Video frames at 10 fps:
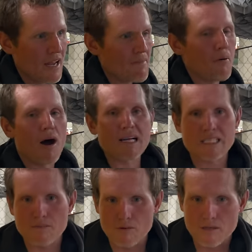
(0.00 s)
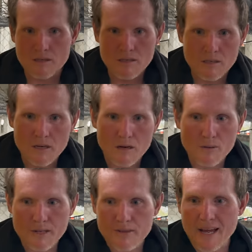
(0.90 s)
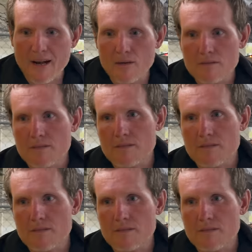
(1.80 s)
impossible without...